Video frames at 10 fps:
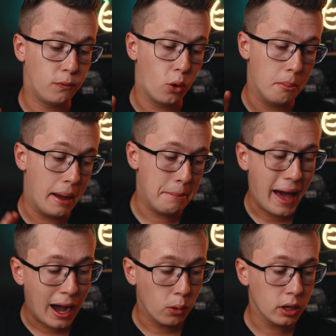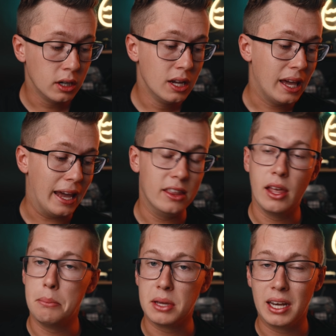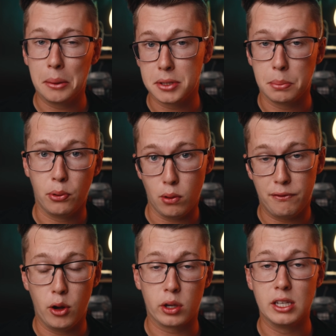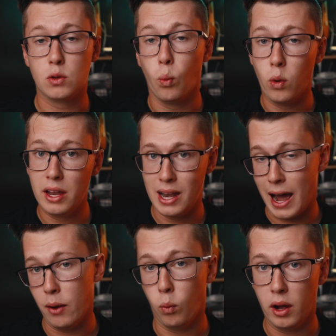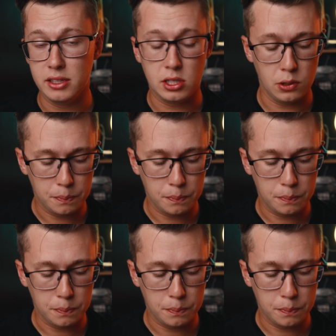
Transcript: for my power and then being able to pull focus when I want to.